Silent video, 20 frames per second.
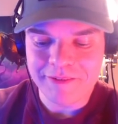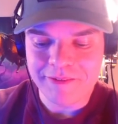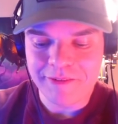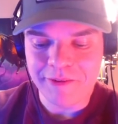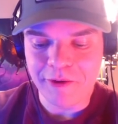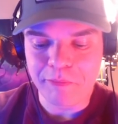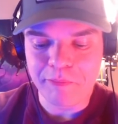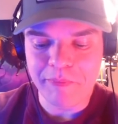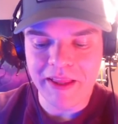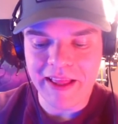
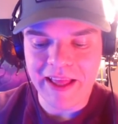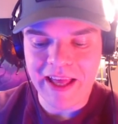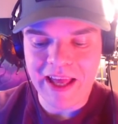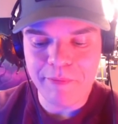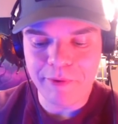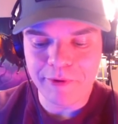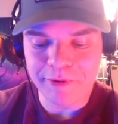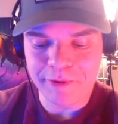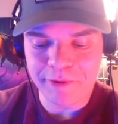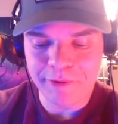not being
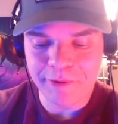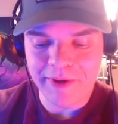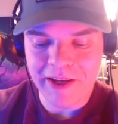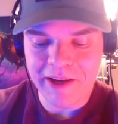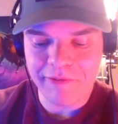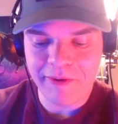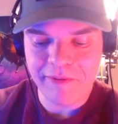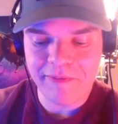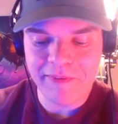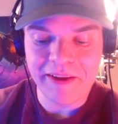able to do
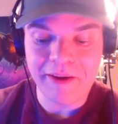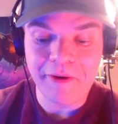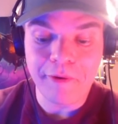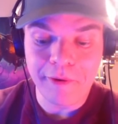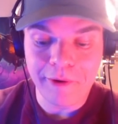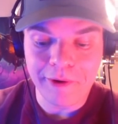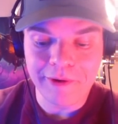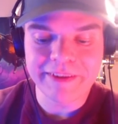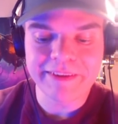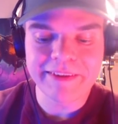everything
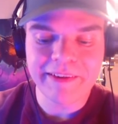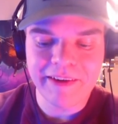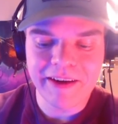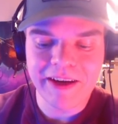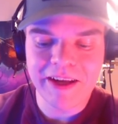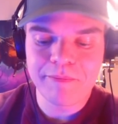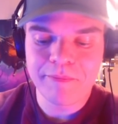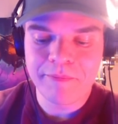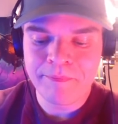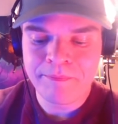all the
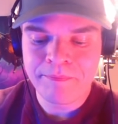time.